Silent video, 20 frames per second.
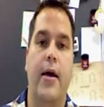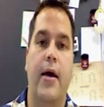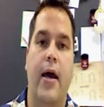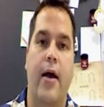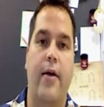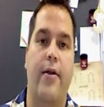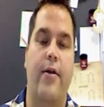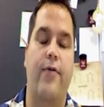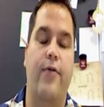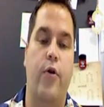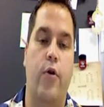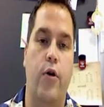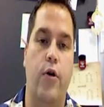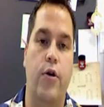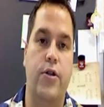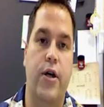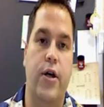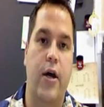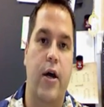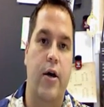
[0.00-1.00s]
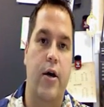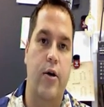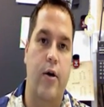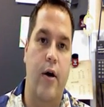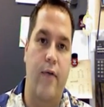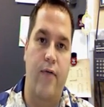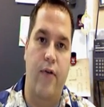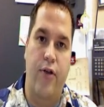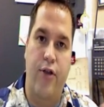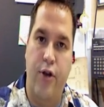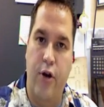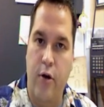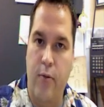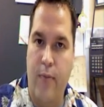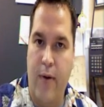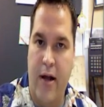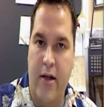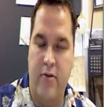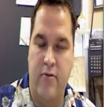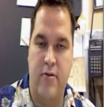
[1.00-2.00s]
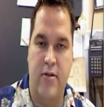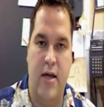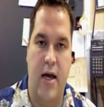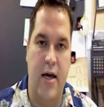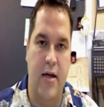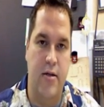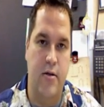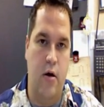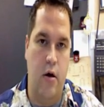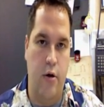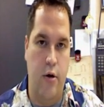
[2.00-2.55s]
And then, of course, you have the third branch of science called